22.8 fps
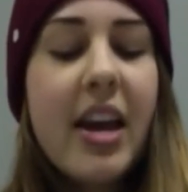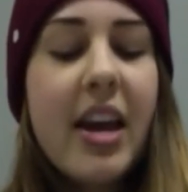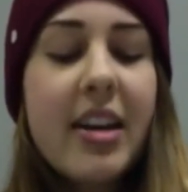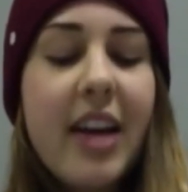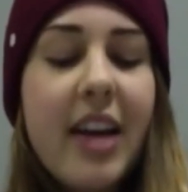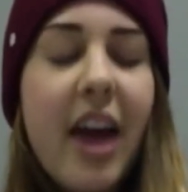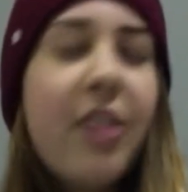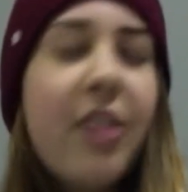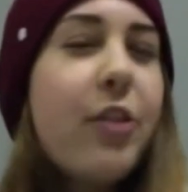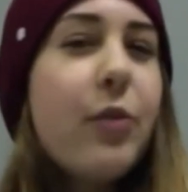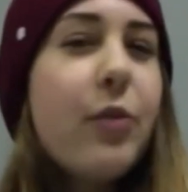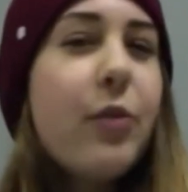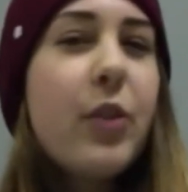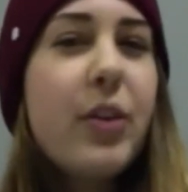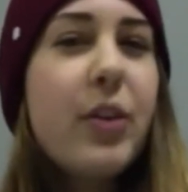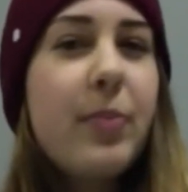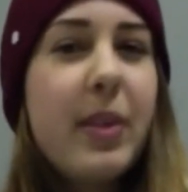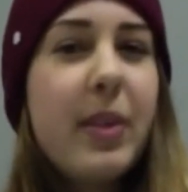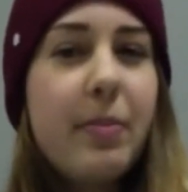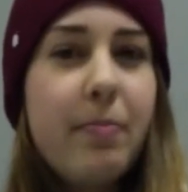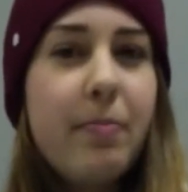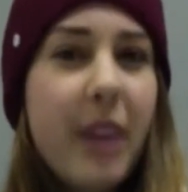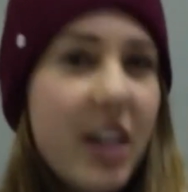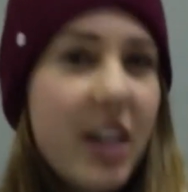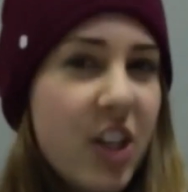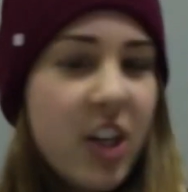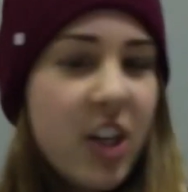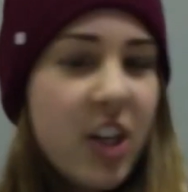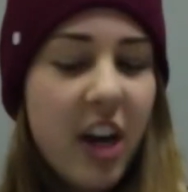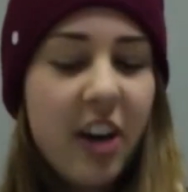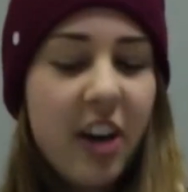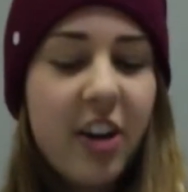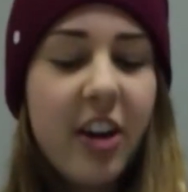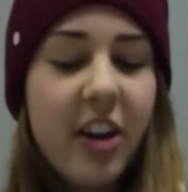Catherine would have been much
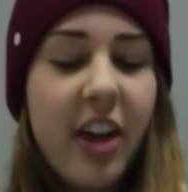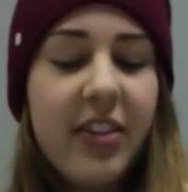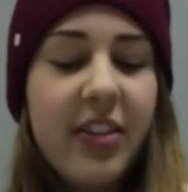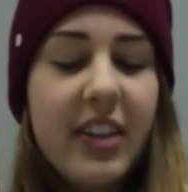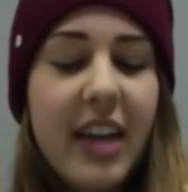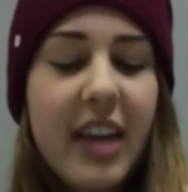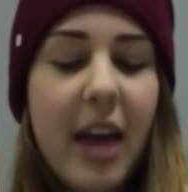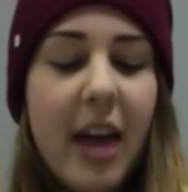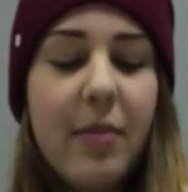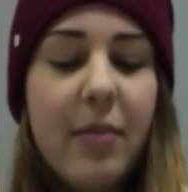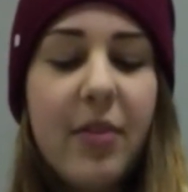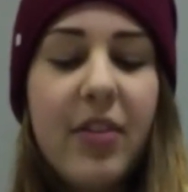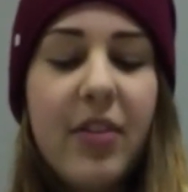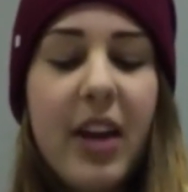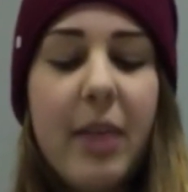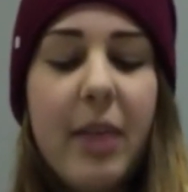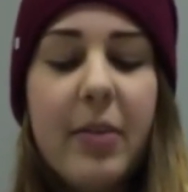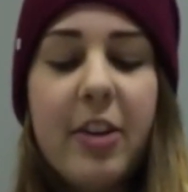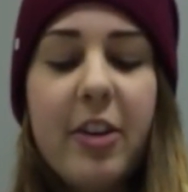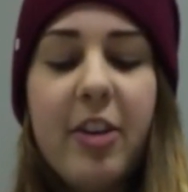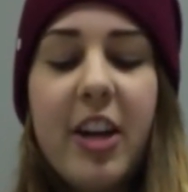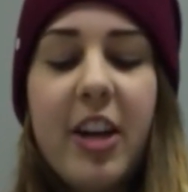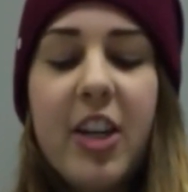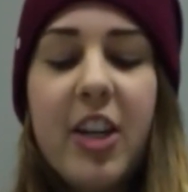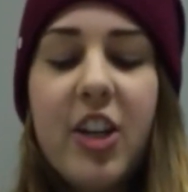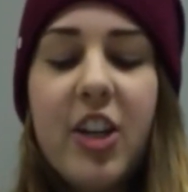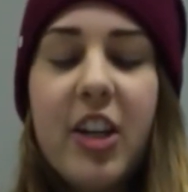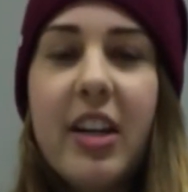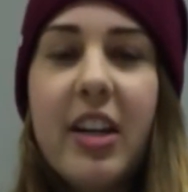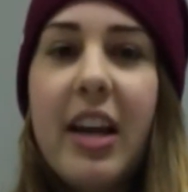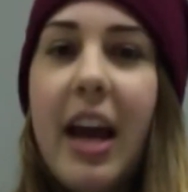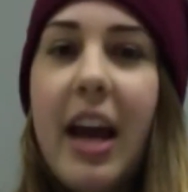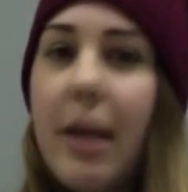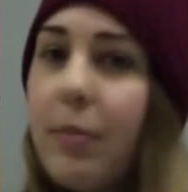younger at the time of the
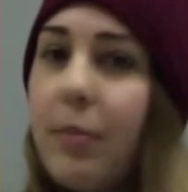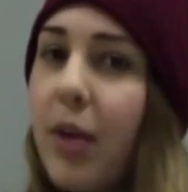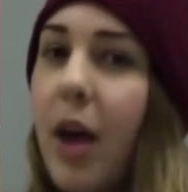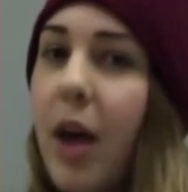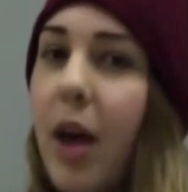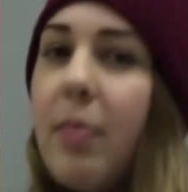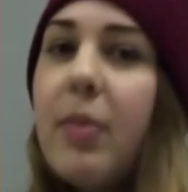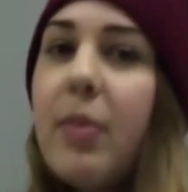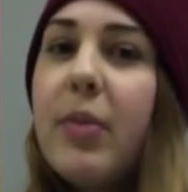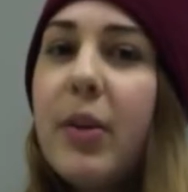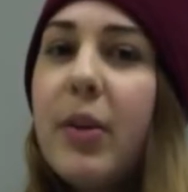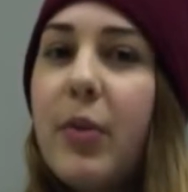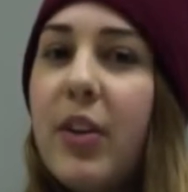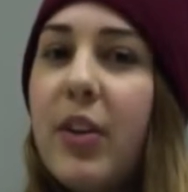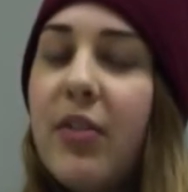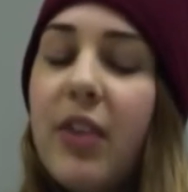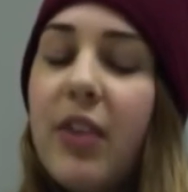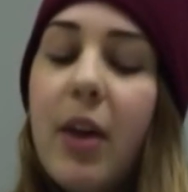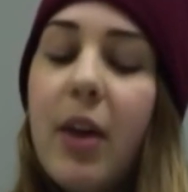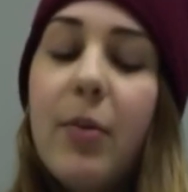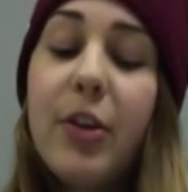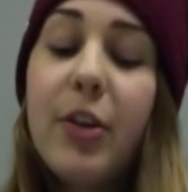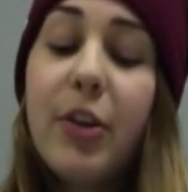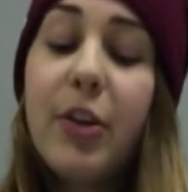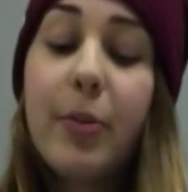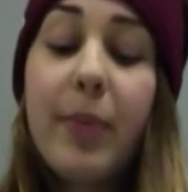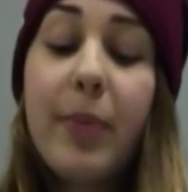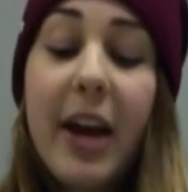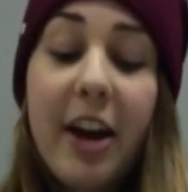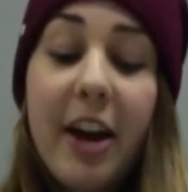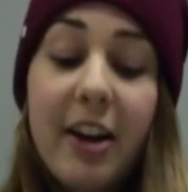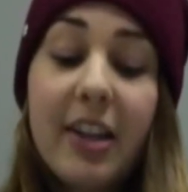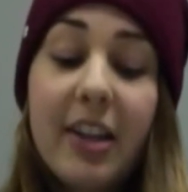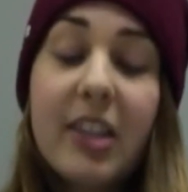emigration and probably would have come with her
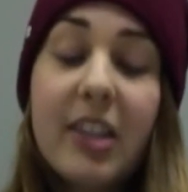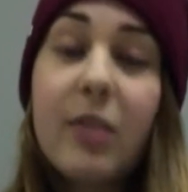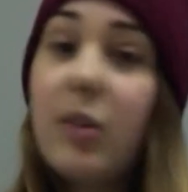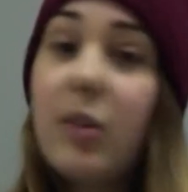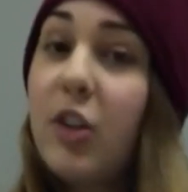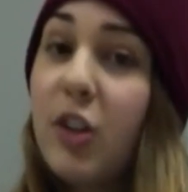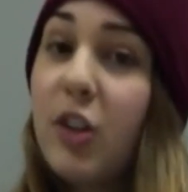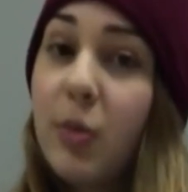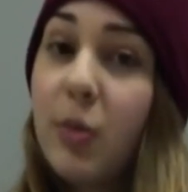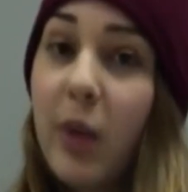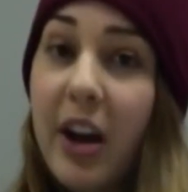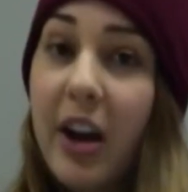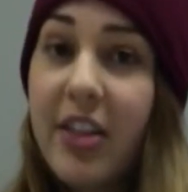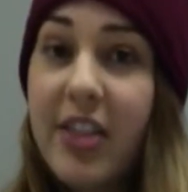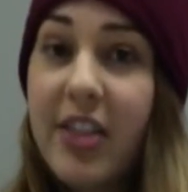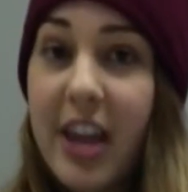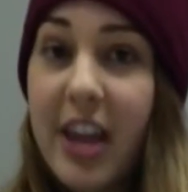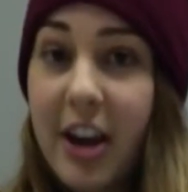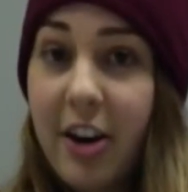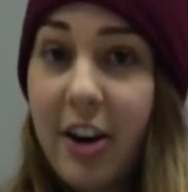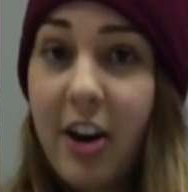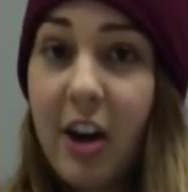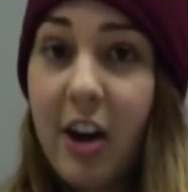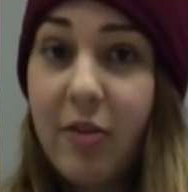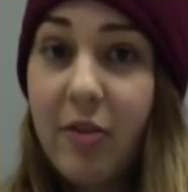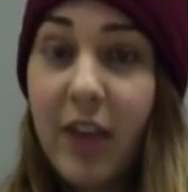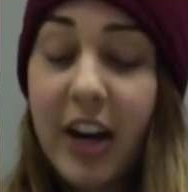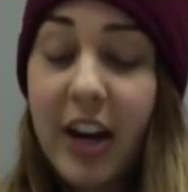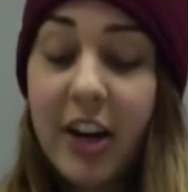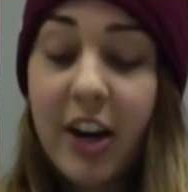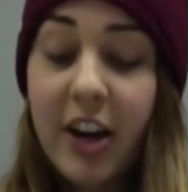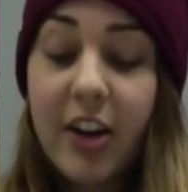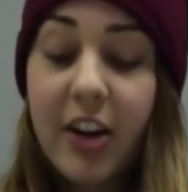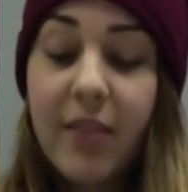parents, which is why they are on
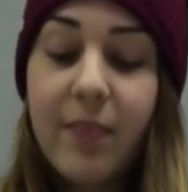record.